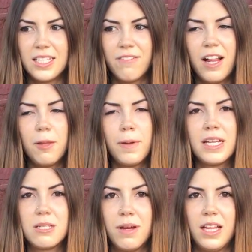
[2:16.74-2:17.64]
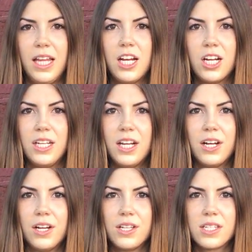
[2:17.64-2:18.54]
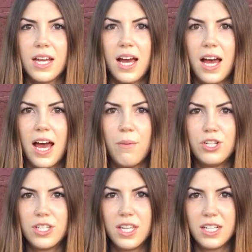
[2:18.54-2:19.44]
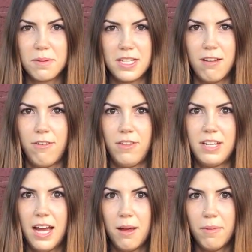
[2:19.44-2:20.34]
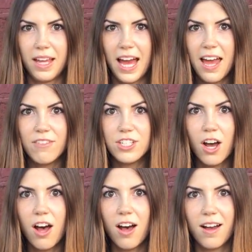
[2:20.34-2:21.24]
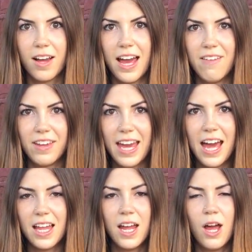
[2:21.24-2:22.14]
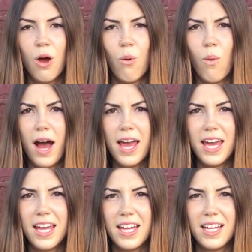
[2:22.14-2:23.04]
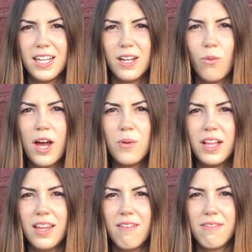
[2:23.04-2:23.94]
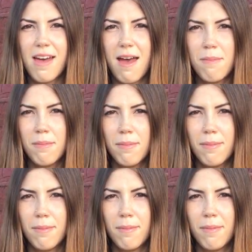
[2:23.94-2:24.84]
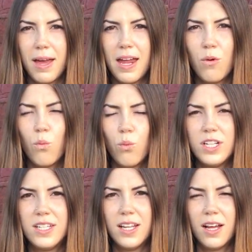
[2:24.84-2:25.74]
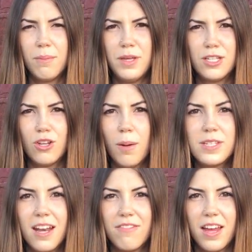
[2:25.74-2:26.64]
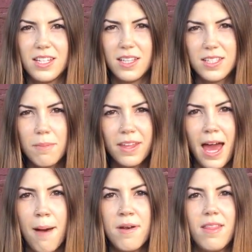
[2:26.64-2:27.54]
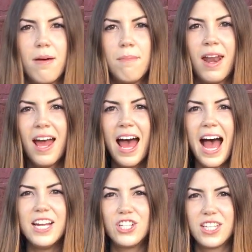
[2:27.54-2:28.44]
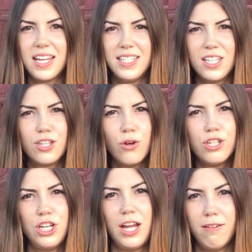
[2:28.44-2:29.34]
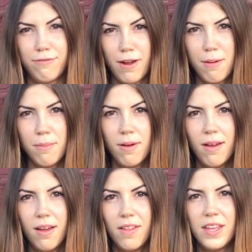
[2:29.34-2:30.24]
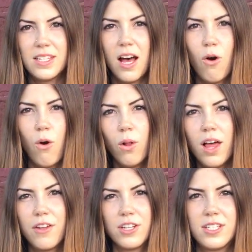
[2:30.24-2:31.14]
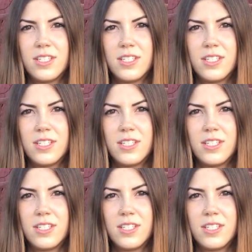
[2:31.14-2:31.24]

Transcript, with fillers: developing into my later years, I would just think to myself all the time like I have a dog, I have a cat. Why why do I love them and would be so upset if something happened to them, but I just dissociate from this whole other